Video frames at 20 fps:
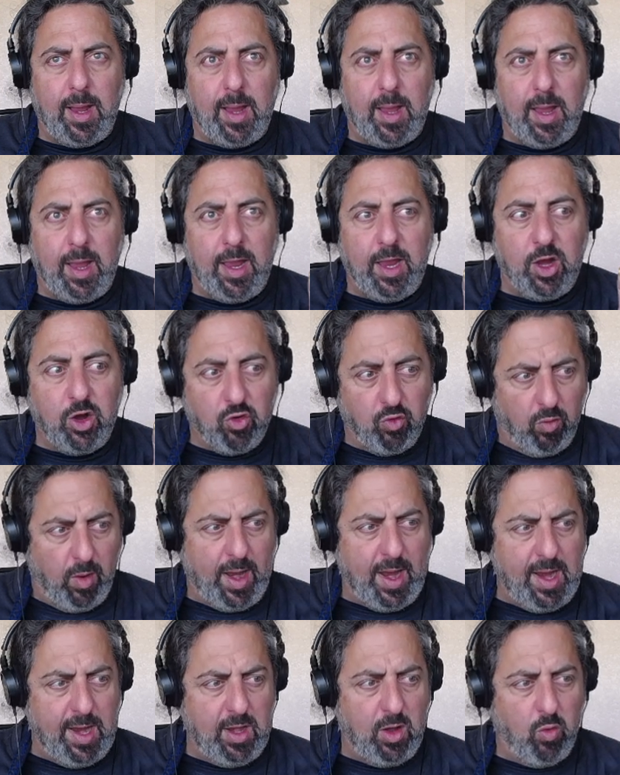
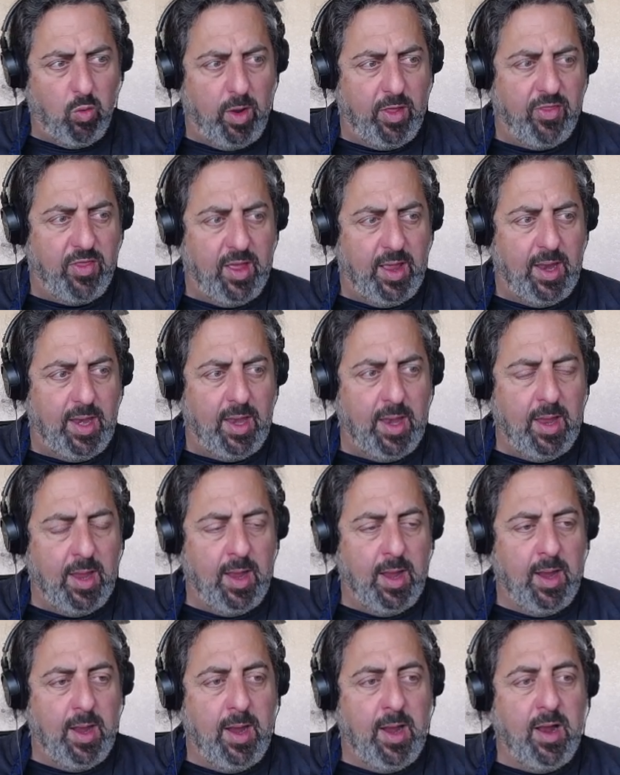ingrained with it,
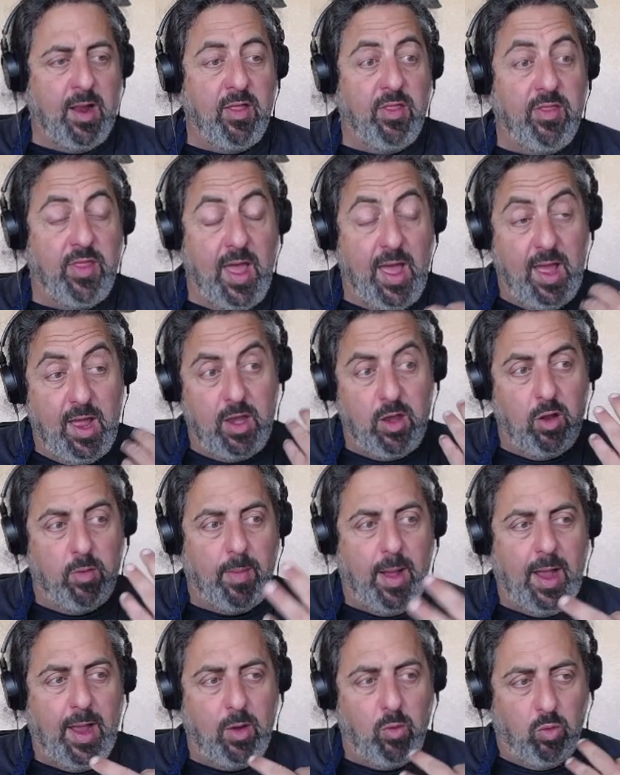then your
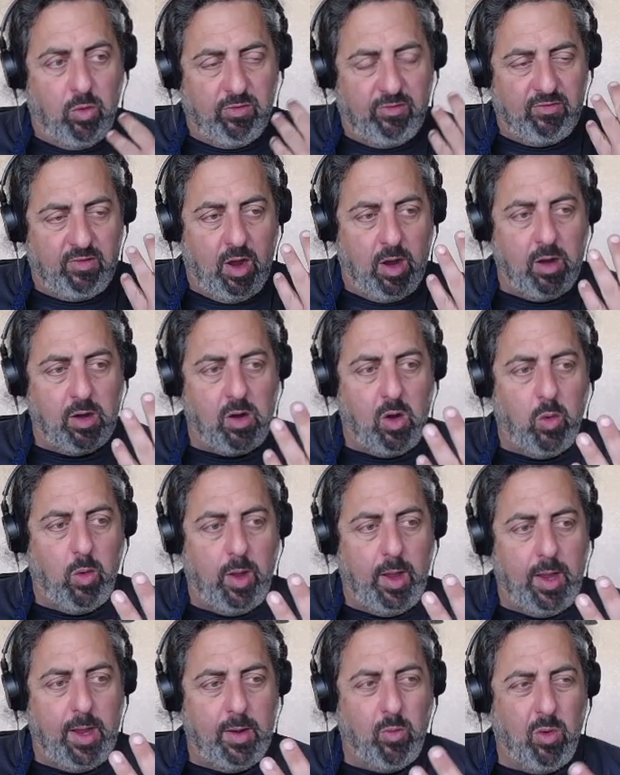mind will start
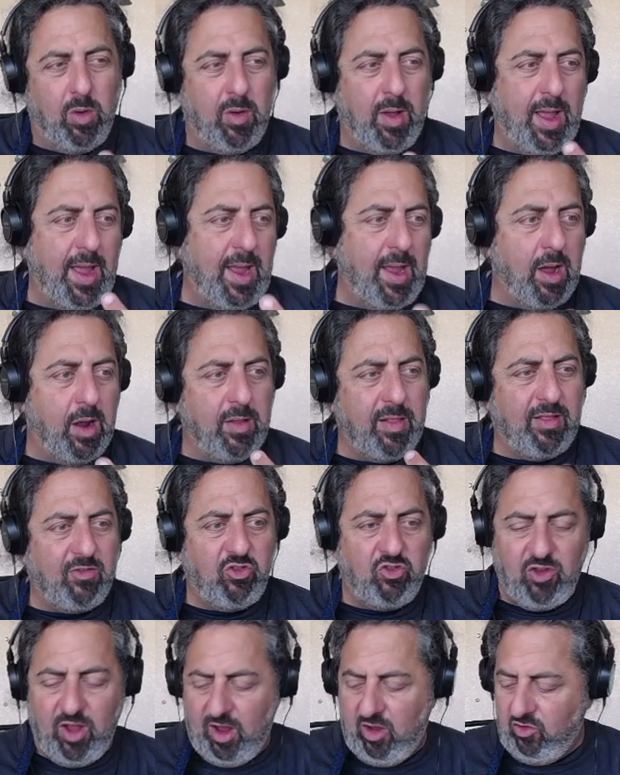going, well, hey, let's
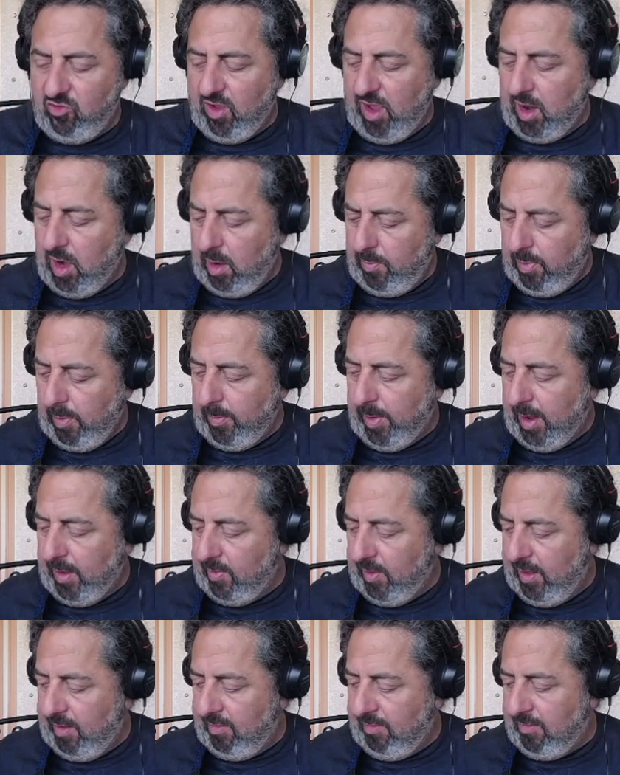change that up a bit.
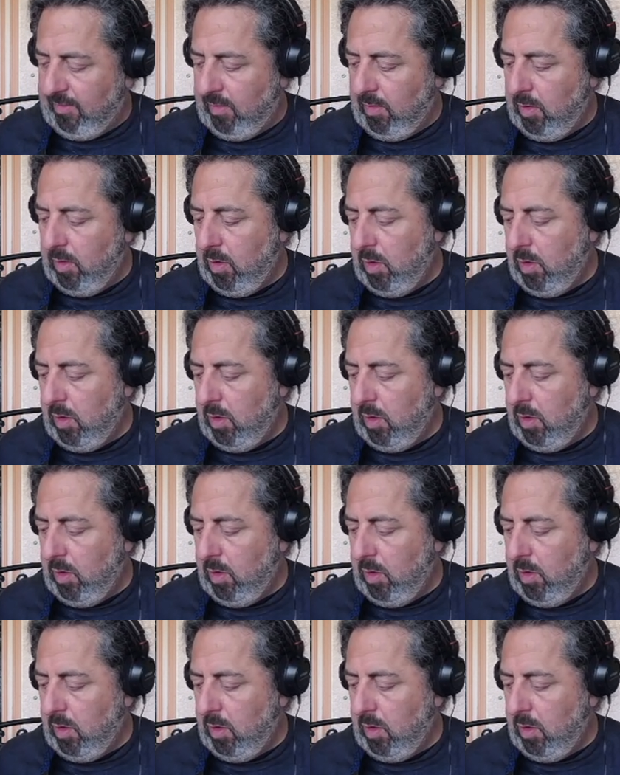Let's,